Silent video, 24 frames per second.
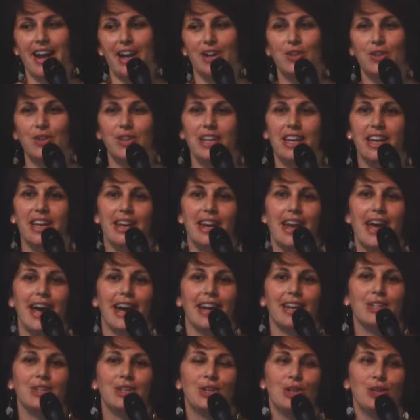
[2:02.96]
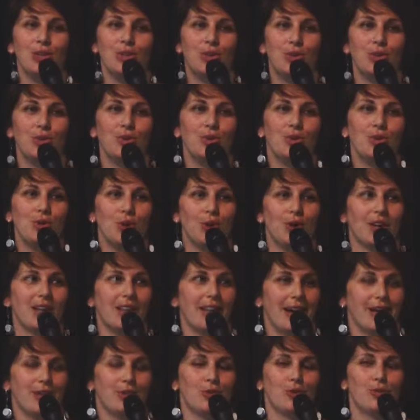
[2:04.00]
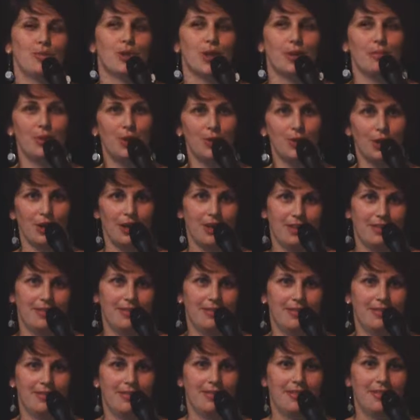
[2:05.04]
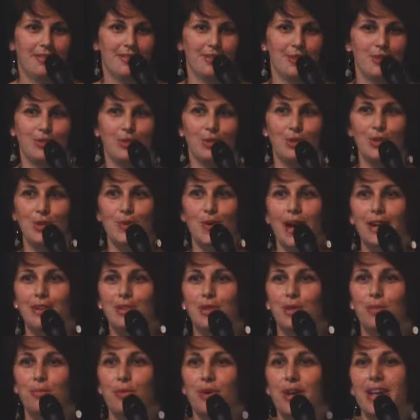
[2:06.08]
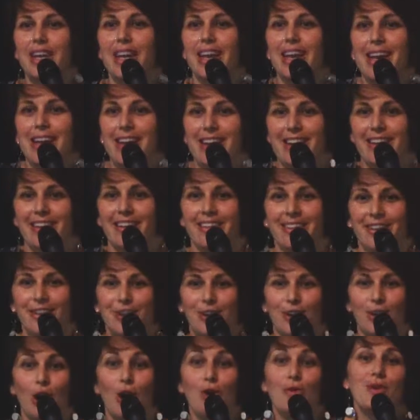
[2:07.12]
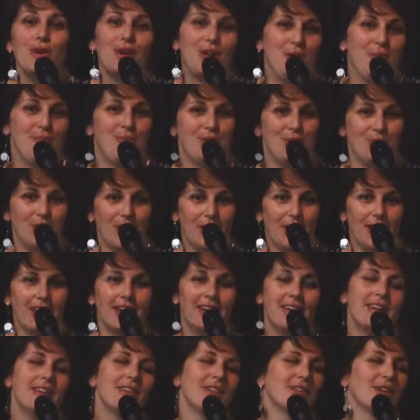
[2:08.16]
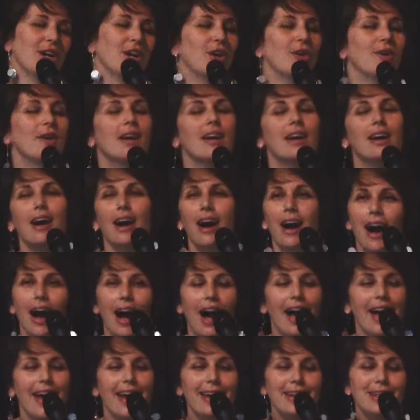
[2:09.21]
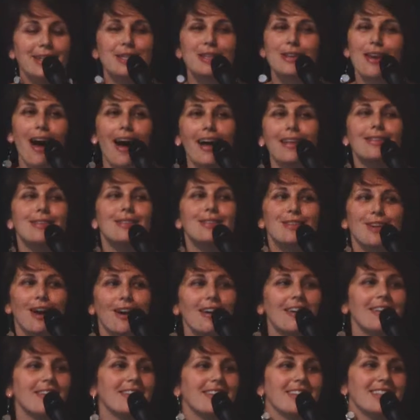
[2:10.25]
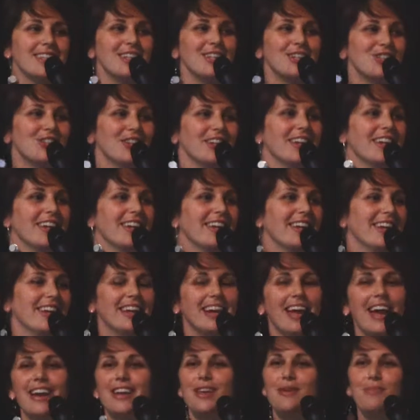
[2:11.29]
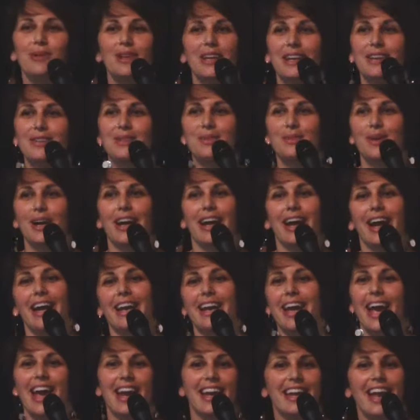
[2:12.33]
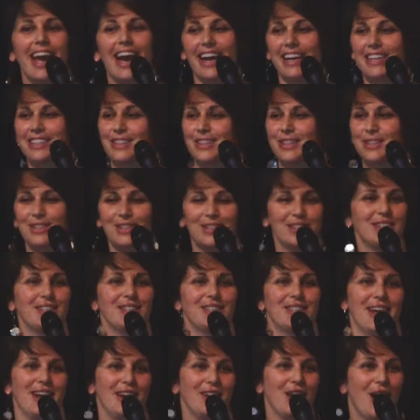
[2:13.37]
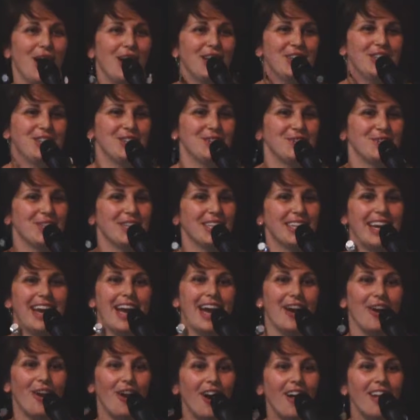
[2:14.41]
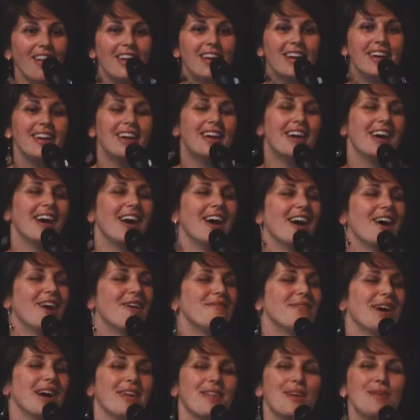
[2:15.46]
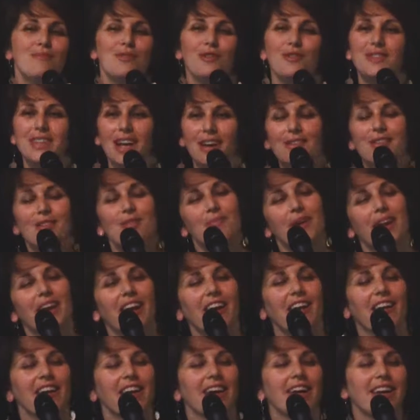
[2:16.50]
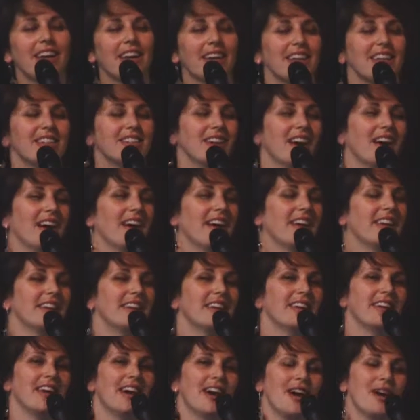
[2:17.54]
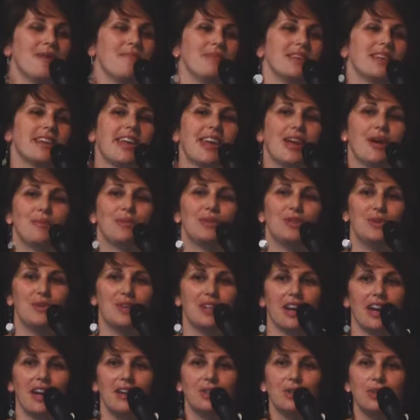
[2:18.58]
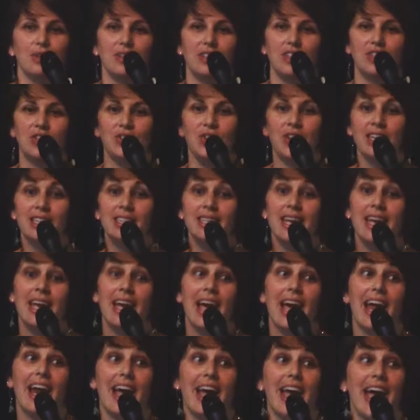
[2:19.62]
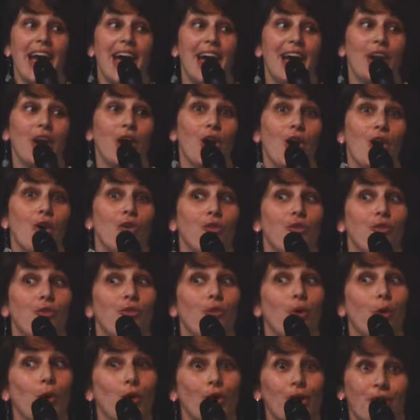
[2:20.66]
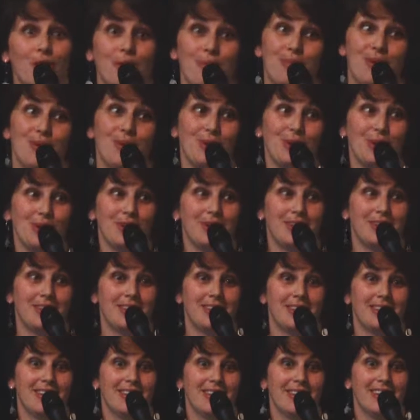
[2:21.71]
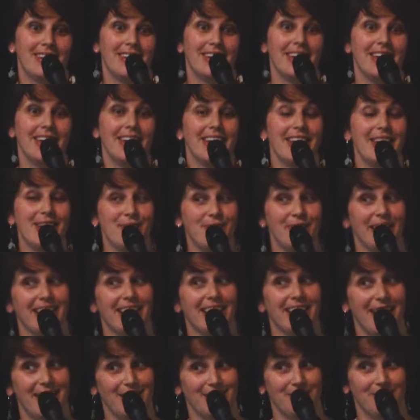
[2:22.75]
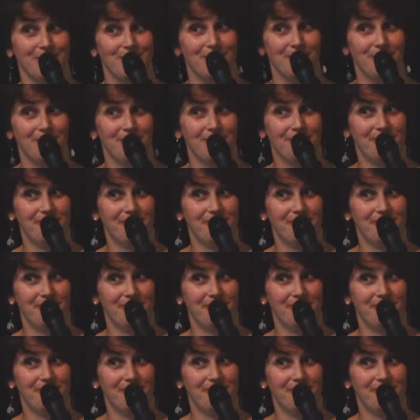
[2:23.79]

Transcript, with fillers: actually connect to your classroom computer. So you had to bring in your own computer. So I did not start teaching in any place where I had any access to technology really at all. I then moved down to the Bay Area, and I taught in the Campbell Union High School District, and I had 4 computers in my classroom